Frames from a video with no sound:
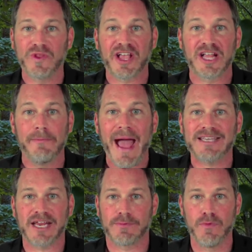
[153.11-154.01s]
when the
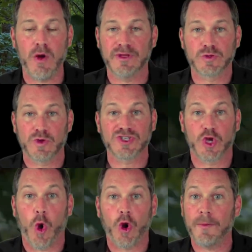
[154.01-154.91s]
climactic moments were
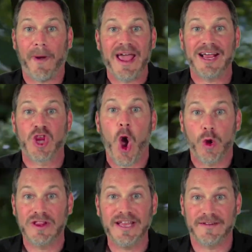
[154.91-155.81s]
scored by a
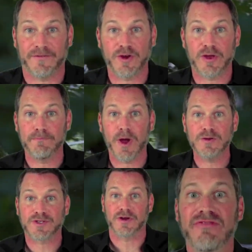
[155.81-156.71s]
totally different
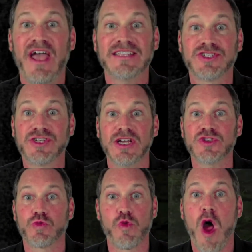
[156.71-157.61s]
composer. That's
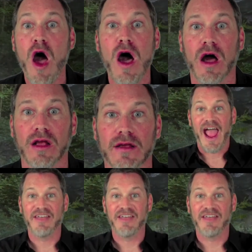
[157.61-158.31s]
just wrong!